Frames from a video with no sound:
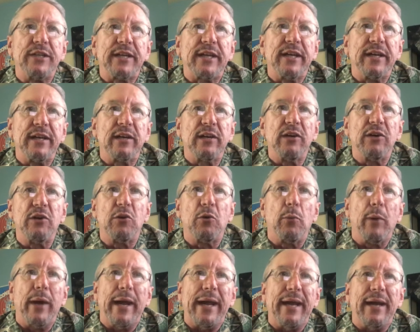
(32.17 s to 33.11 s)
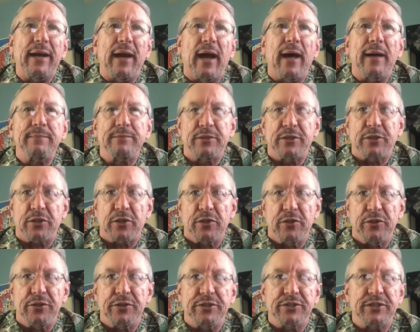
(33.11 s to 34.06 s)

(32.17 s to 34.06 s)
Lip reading: it can clear away an obstacle to